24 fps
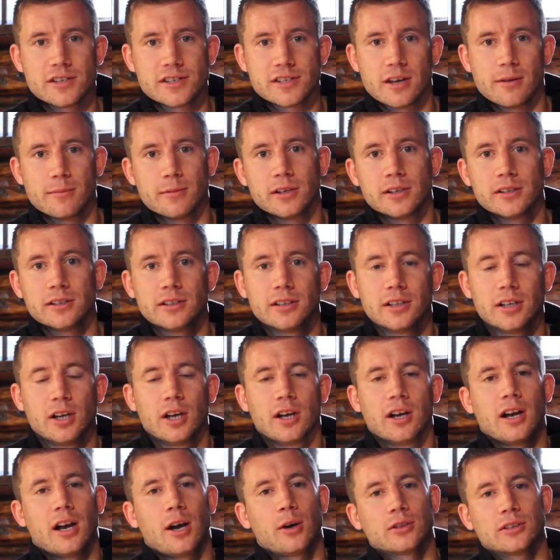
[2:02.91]
summer,
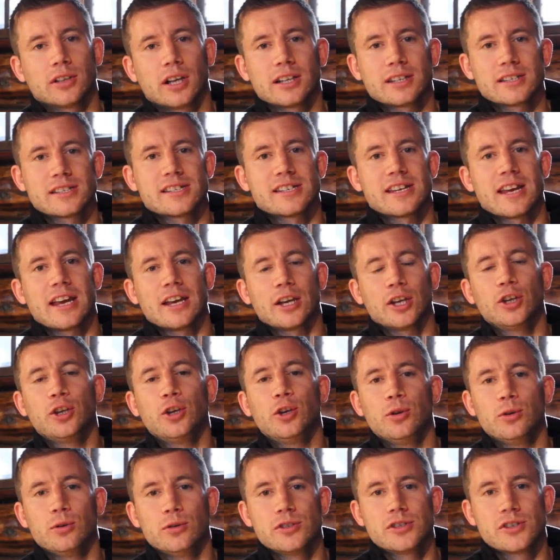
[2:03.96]
I would like to say a
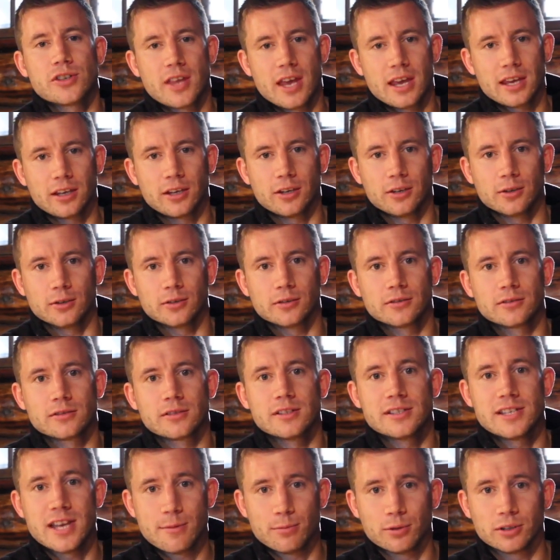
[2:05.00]
huge thank you
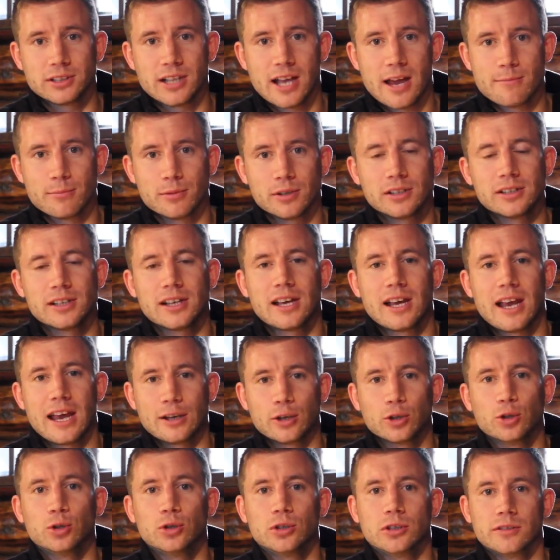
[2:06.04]
to Deborah Lambert
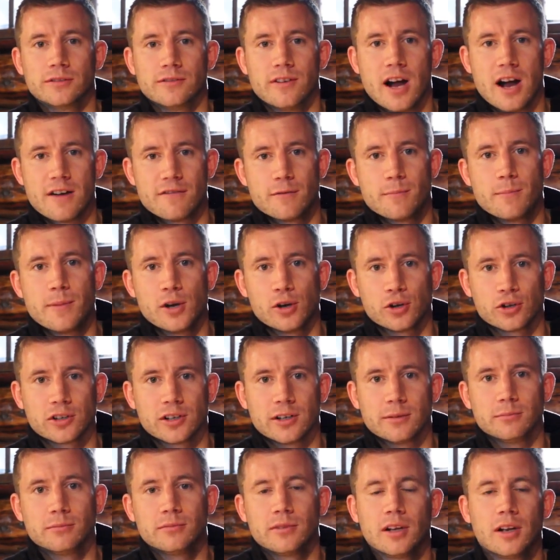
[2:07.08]
and all of Harvard
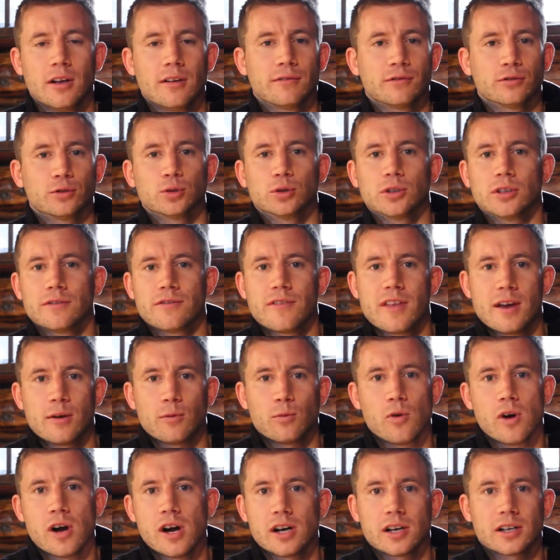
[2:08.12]
Pilgrim for all of their
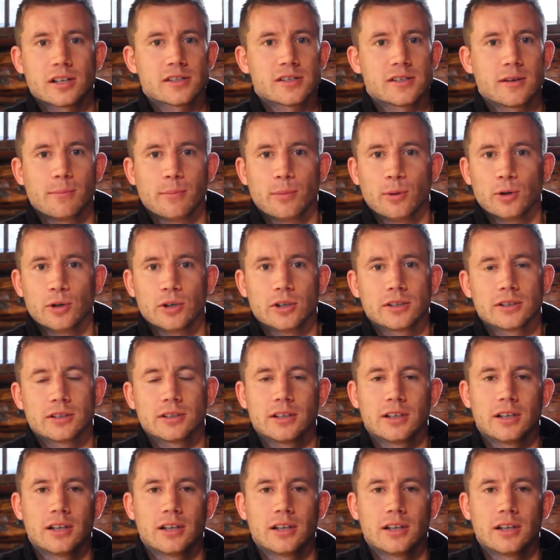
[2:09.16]
work, support,